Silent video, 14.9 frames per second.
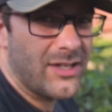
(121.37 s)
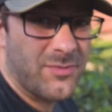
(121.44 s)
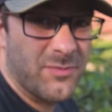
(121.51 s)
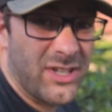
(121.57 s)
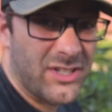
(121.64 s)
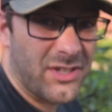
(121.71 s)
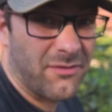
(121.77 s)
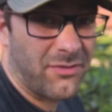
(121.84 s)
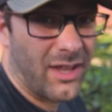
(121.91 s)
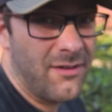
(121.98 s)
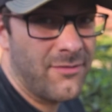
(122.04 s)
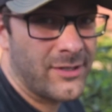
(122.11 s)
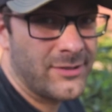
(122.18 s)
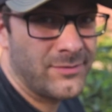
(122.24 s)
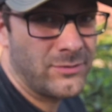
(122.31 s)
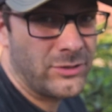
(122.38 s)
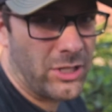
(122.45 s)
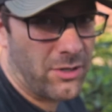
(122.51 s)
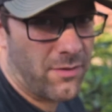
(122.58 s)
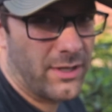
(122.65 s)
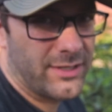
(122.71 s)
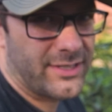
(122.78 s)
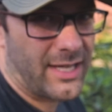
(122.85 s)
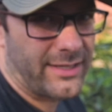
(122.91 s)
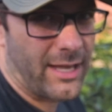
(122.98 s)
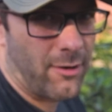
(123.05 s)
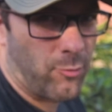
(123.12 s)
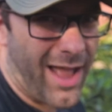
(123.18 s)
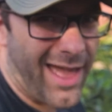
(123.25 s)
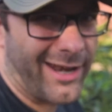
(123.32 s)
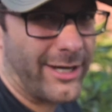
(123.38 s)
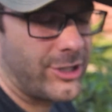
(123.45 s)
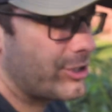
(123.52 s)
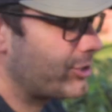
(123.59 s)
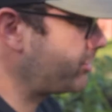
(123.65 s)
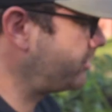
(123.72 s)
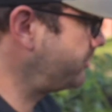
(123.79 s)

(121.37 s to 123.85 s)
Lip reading: some decent flavor. You know, it's got that radish,